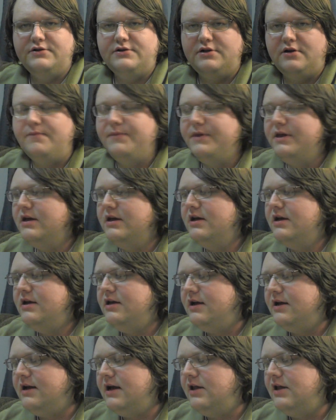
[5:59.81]
So,
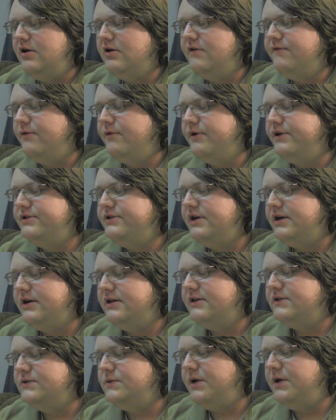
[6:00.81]
yeah, kind of looking forward to
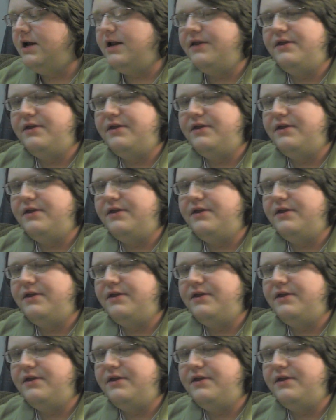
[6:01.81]
checking this one out.